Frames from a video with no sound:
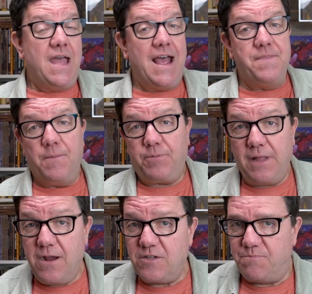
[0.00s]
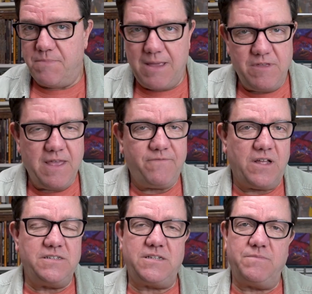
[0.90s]
And the players, maybe they've
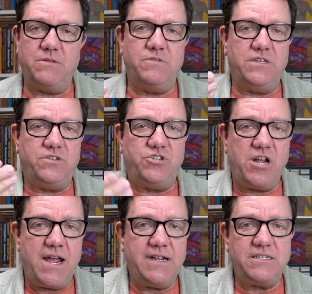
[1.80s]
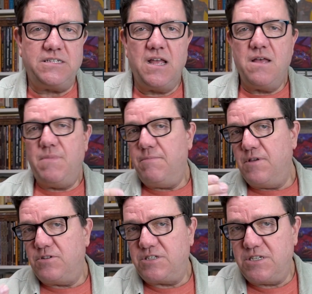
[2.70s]
done something with these giants, maybe
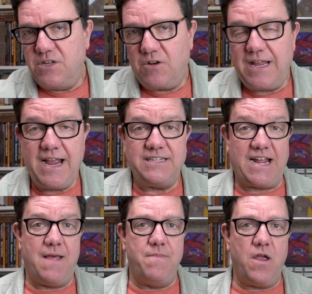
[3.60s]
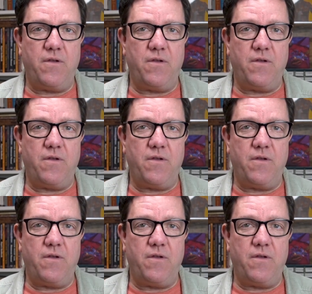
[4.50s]
they're just in their lands and they're